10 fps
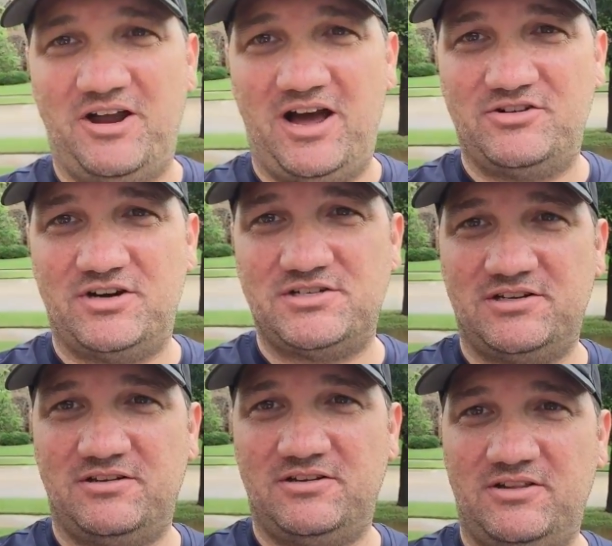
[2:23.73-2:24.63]
not dressed
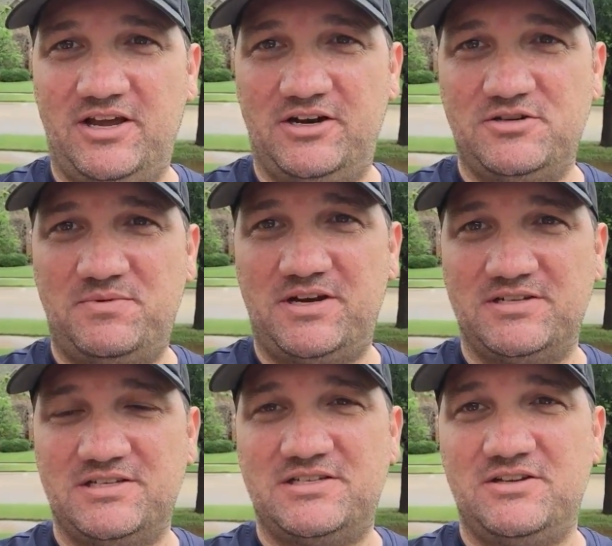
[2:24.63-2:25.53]
in layers
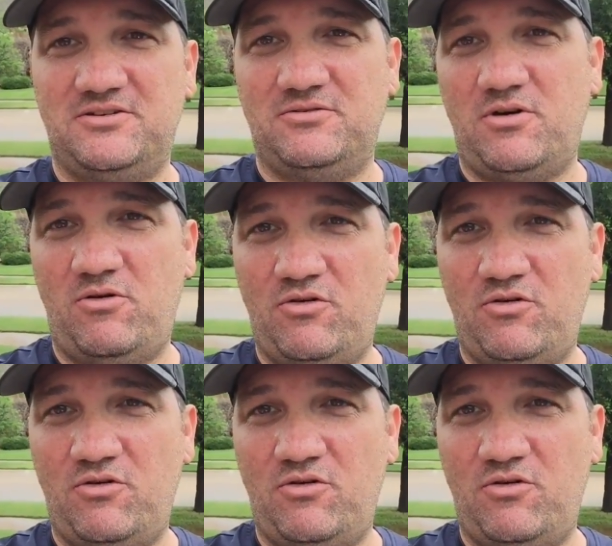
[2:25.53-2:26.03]
because it's still